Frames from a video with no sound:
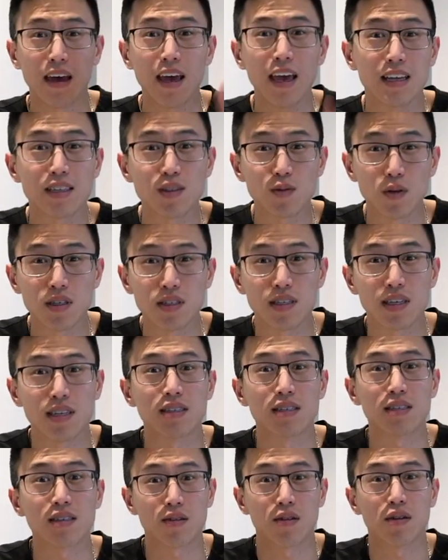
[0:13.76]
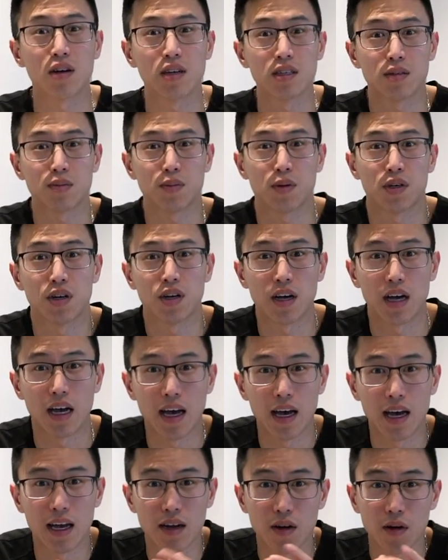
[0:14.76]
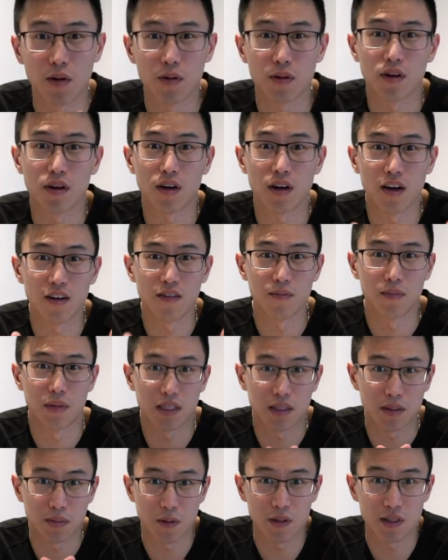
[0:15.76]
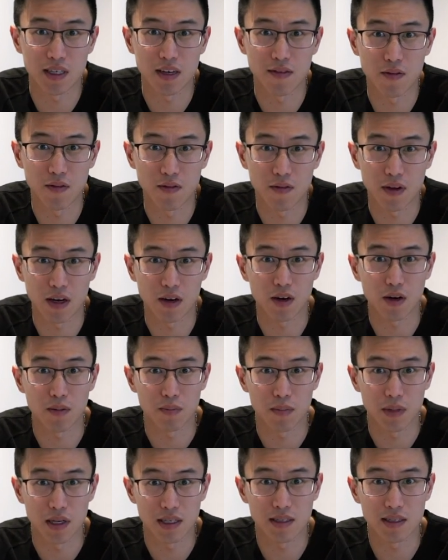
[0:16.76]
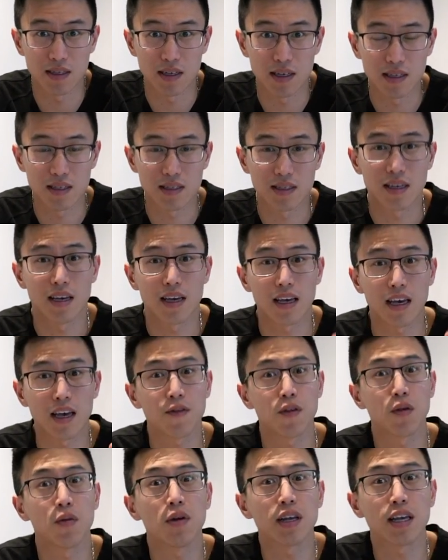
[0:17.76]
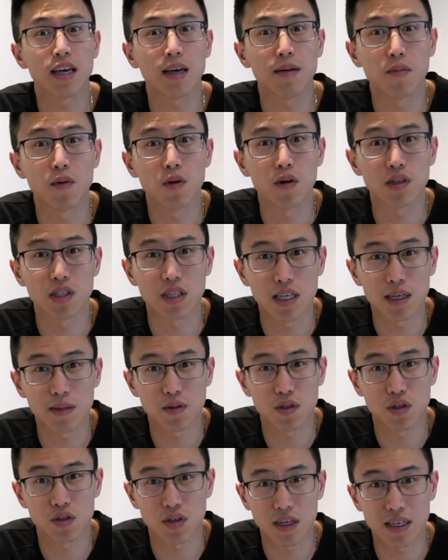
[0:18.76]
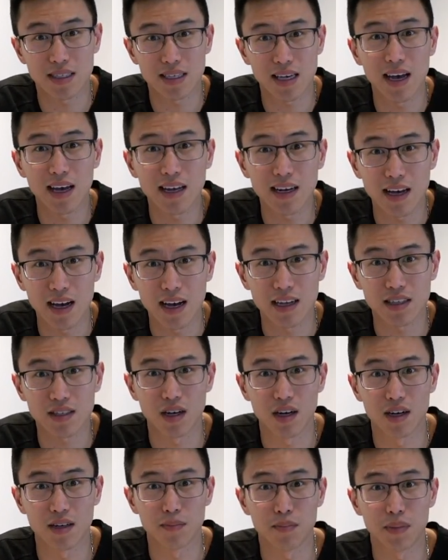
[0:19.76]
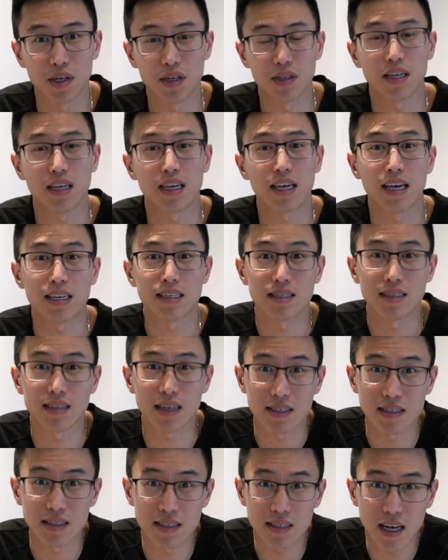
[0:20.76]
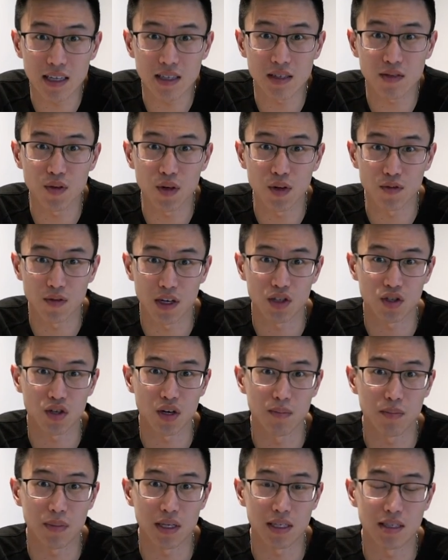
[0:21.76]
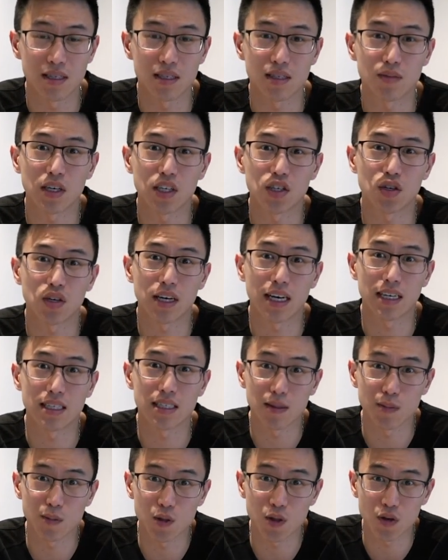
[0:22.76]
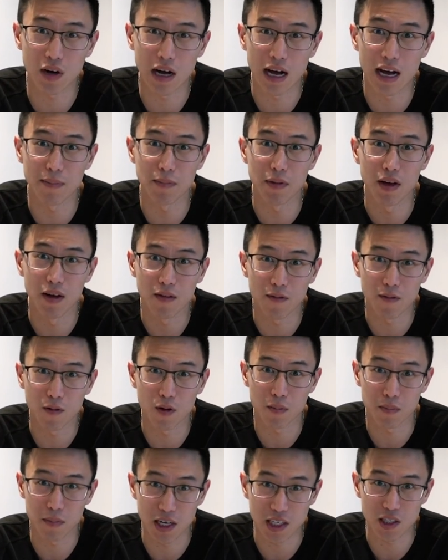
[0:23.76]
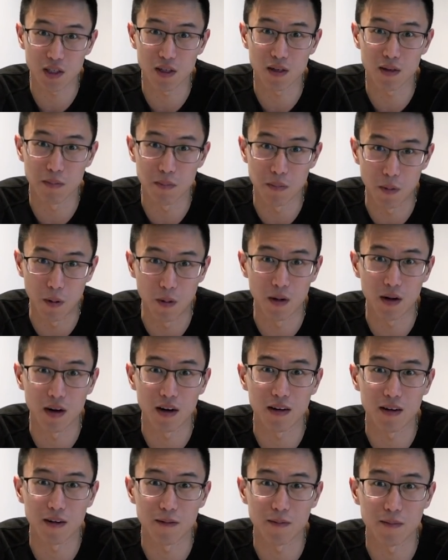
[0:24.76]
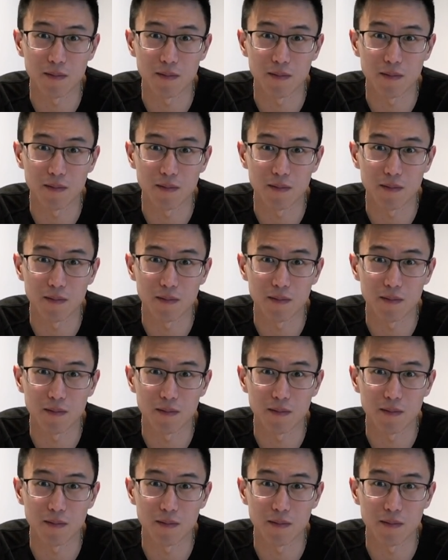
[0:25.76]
Hey, it's Wilson, serial entrepreneur and owner of multiple seven-figure business. If you want to get more tips, tricks, and hacks on building a successful restaurant business, make sure you guys subscribe for much more.